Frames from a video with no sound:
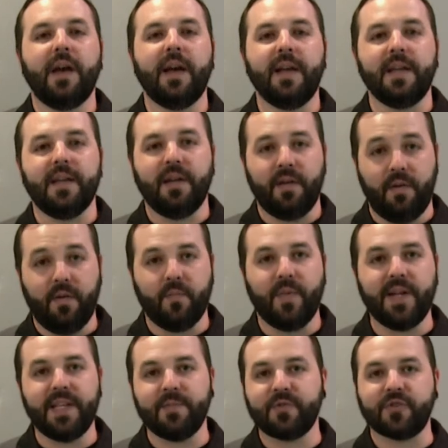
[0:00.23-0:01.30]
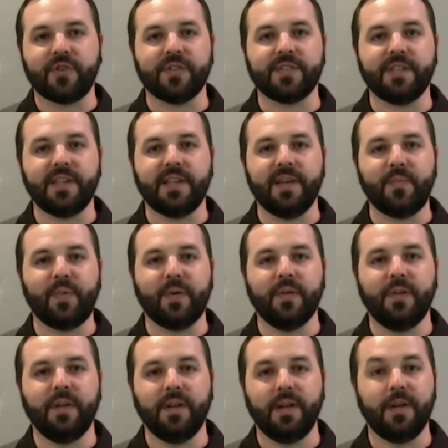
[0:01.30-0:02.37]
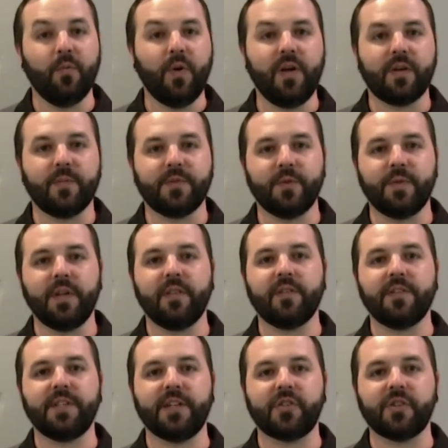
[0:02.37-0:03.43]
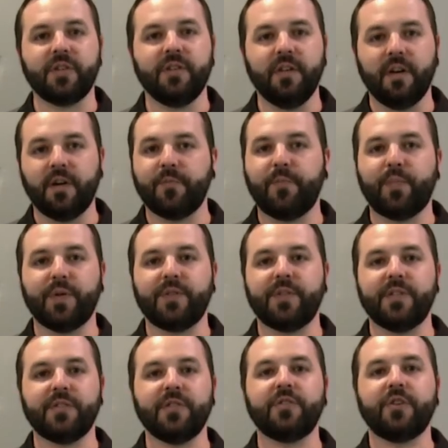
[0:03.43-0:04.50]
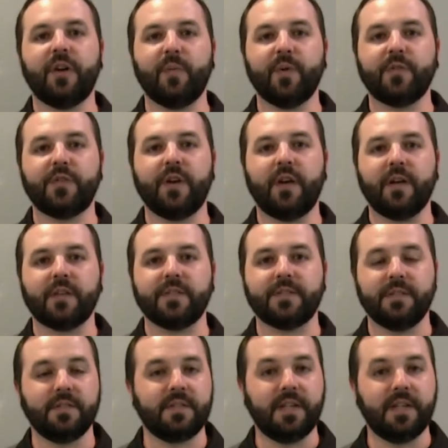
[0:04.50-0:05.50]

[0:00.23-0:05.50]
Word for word: Hi, my name's Tristan Kimple, and welcome to another edition of Precision Turbo Talks.